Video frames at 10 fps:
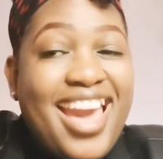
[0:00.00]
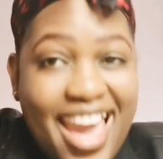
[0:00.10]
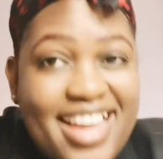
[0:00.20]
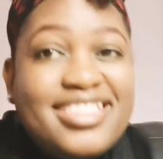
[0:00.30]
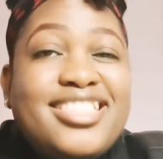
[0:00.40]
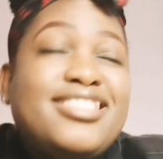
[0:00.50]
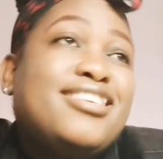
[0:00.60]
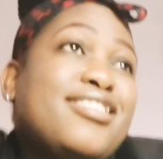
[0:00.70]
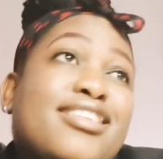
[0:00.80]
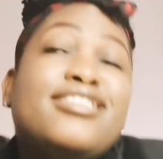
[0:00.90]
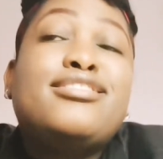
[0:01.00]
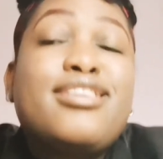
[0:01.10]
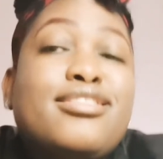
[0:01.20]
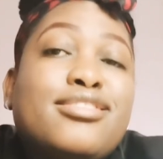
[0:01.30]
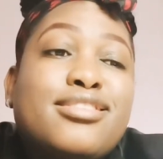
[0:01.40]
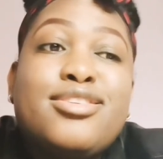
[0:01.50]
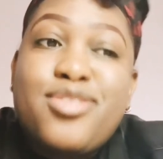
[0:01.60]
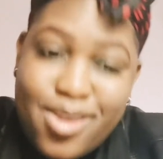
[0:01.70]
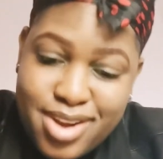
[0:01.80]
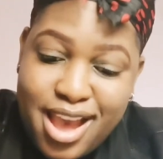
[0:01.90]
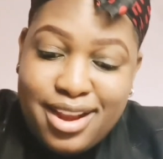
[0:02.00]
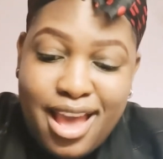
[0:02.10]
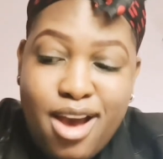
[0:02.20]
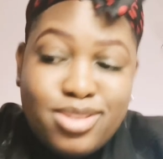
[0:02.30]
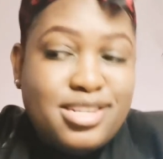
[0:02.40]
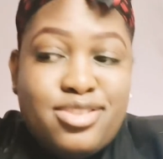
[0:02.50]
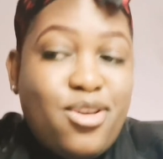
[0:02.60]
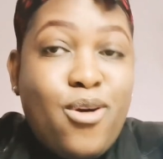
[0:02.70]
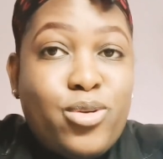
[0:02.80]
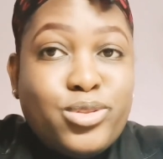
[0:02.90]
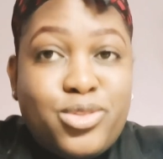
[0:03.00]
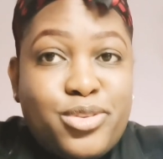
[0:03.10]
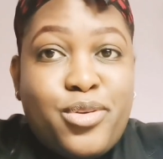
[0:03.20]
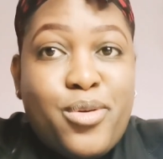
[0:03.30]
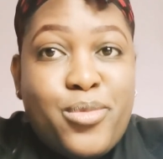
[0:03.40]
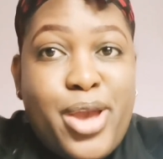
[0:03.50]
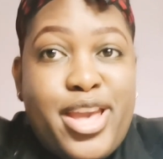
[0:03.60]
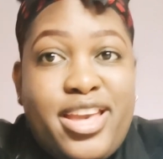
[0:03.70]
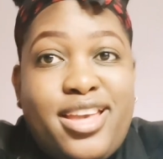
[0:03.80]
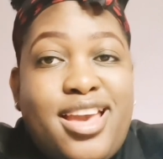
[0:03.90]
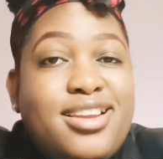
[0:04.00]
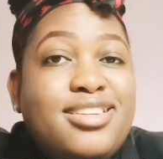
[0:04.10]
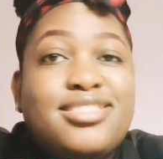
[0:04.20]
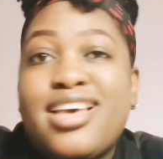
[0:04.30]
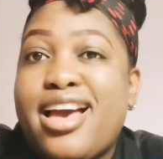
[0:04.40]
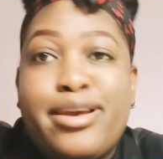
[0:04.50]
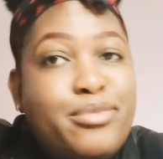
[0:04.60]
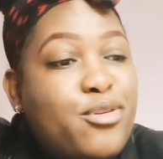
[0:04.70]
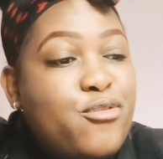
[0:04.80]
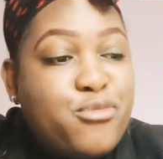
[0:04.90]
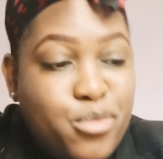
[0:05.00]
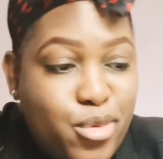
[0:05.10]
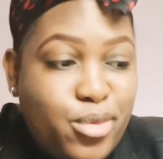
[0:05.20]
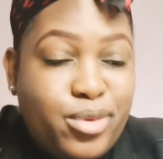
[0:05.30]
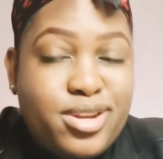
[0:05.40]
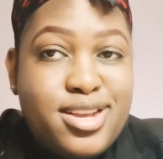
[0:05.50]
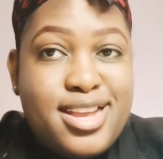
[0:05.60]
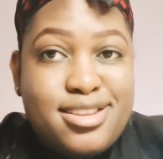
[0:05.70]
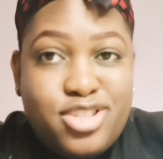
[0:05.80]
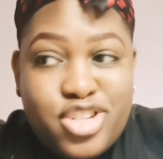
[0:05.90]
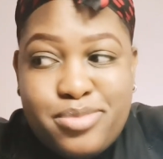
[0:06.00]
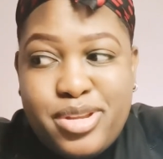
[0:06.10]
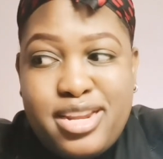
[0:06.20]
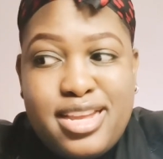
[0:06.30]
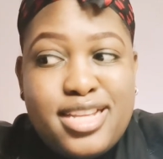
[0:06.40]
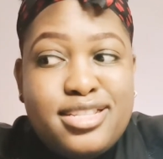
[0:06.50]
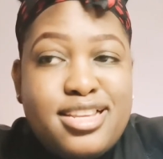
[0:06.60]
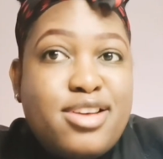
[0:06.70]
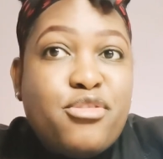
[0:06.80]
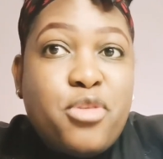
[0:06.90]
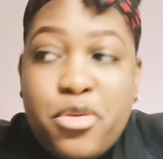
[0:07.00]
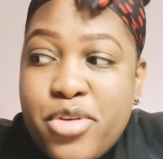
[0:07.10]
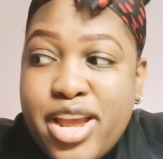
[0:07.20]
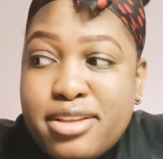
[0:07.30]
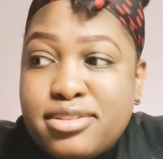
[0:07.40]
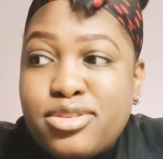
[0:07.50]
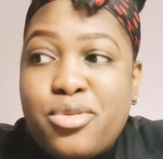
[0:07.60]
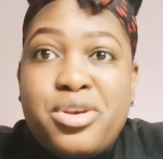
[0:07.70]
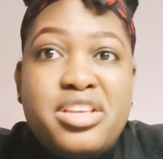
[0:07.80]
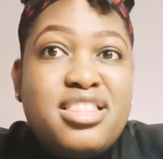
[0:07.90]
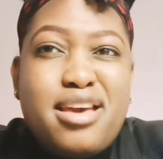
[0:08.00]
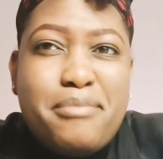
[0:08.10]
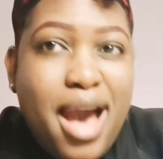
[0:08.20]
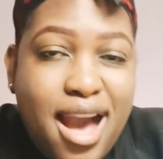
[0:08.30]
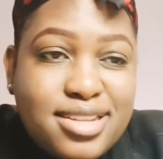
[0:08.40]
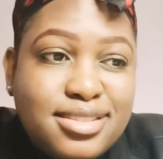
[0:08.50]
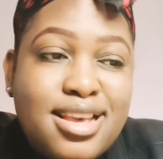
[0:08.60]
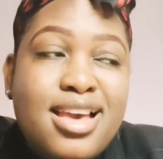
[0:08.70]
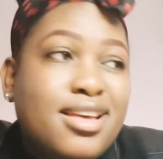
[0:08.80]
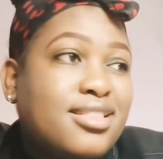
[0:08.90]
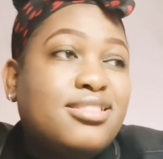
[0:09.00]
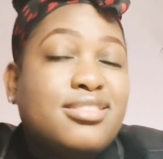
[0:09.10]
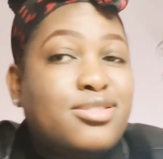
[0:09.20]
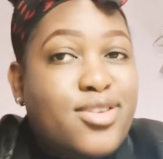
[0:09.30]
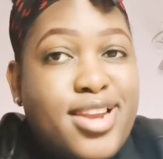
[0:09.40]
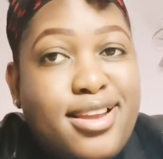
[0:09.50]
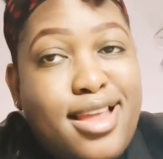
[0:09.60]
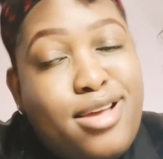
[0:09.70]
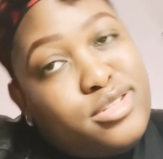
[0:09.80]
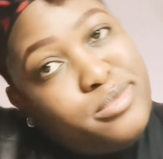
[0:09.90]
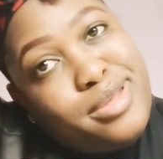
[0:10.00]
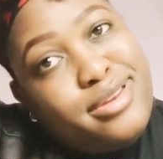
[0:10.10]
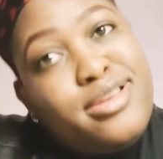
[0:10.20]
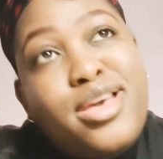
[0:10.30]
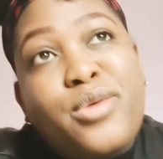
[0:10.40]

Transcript: And this is not allowed at all, to throw away any type of mold in Germany in their forest or in their parks. This is not allowed. But